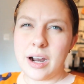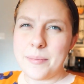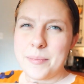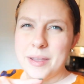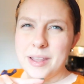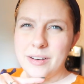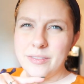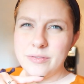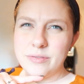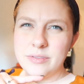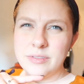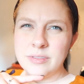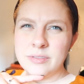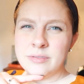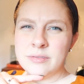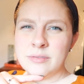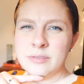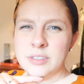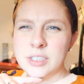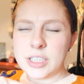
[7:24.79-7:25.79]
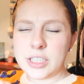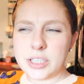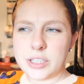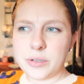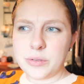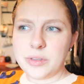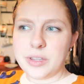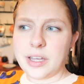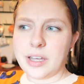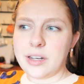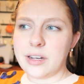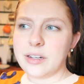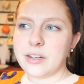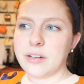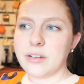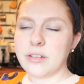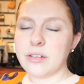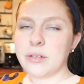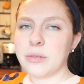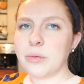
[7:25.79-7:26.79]
I might have showed that in a
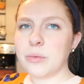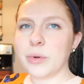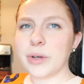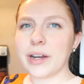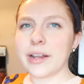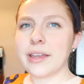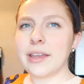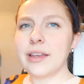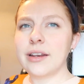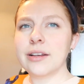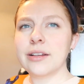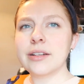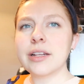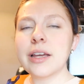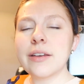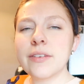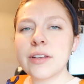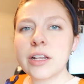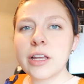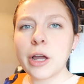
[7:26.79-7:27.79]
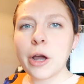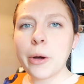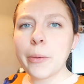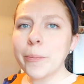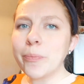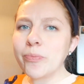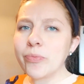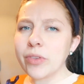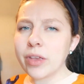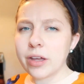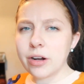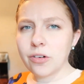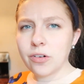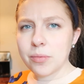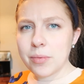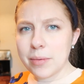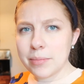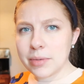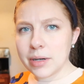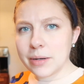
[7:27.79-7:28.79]
what I eat in a day video. I don't
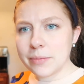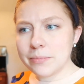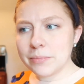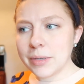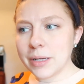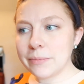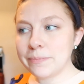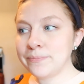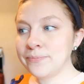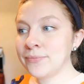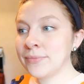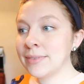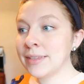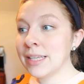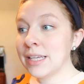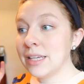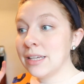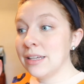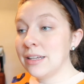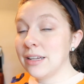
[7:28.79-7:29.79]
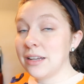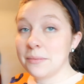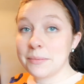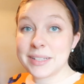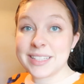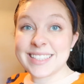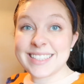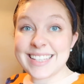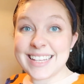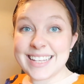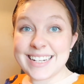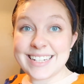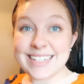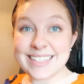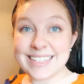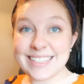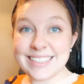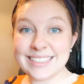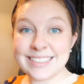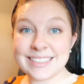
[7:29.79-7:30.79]
remember, but I'm
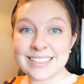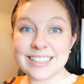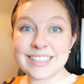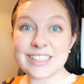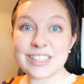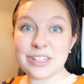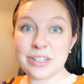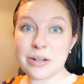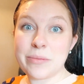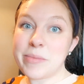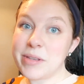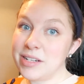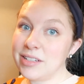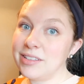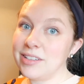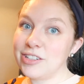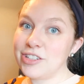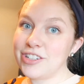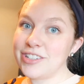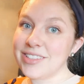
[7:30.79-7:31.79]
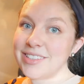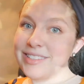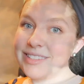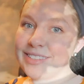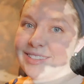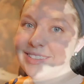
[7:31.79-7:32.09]
excited because they're gonna be delicious.